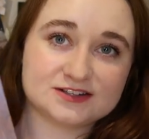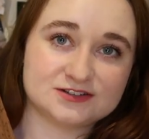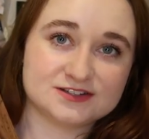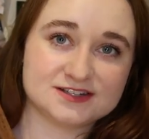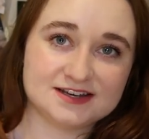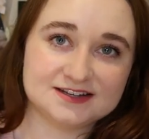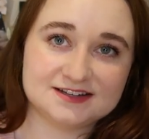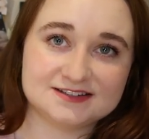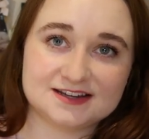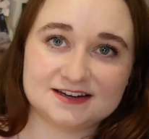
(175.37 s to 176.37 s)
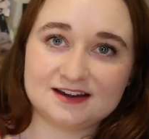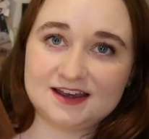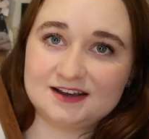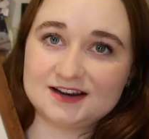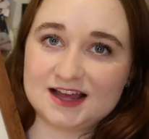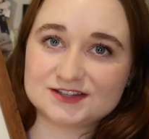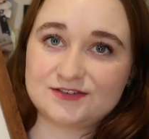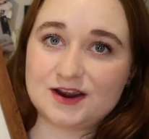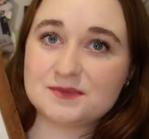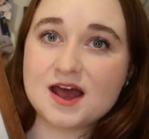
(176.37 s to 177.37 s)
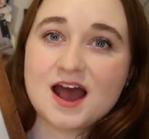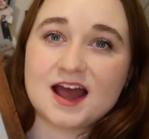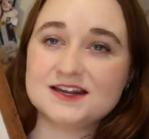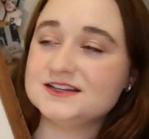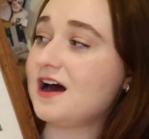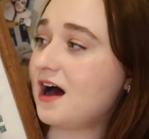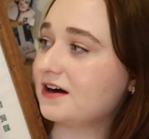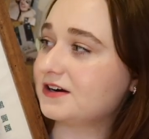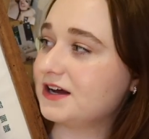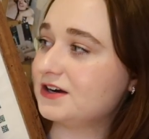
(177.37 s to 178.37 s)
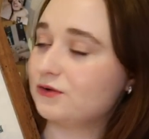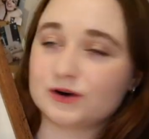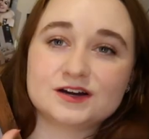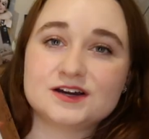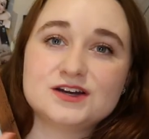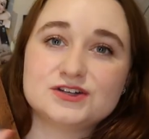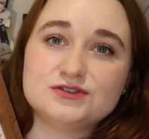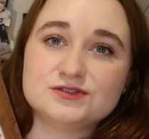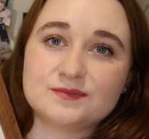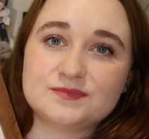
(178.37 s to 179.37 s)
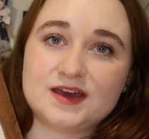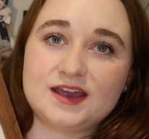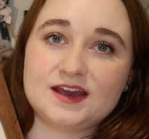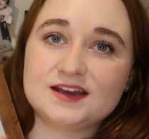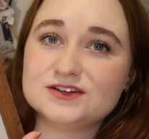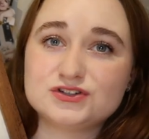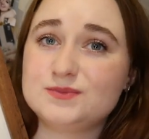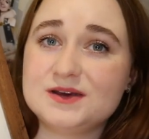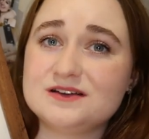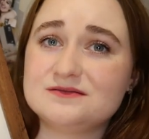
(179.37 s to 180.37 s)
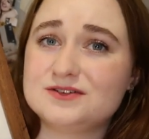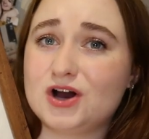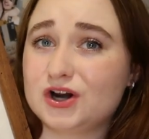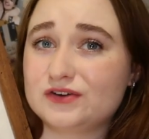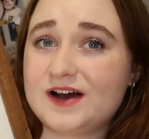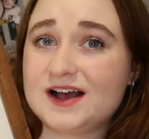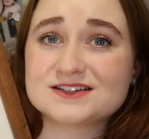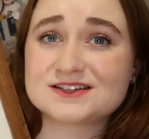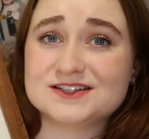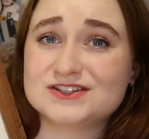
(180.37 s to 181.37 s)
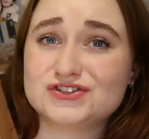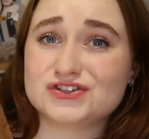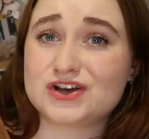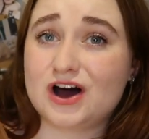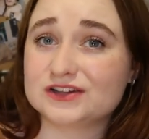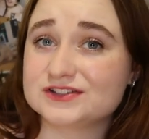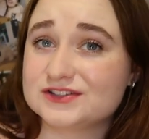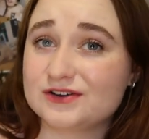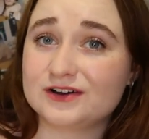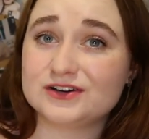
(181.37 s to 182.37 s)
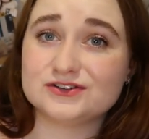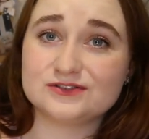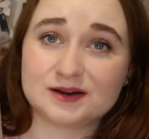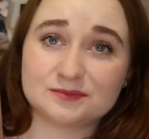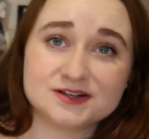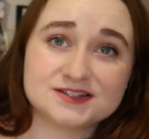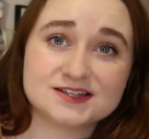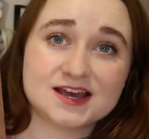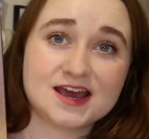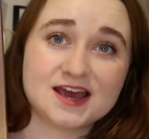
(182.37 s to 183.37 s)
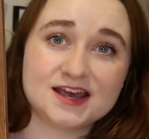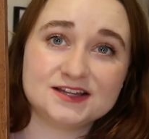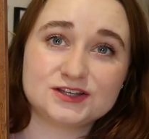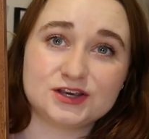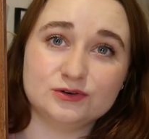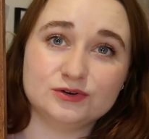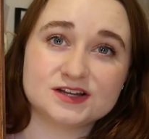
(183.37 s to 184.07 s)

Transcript: As you can see, it is in a glass frame. I need to iron it or do something. It should be color fast because it's just cotton, so I'm going to do that. But it's cute.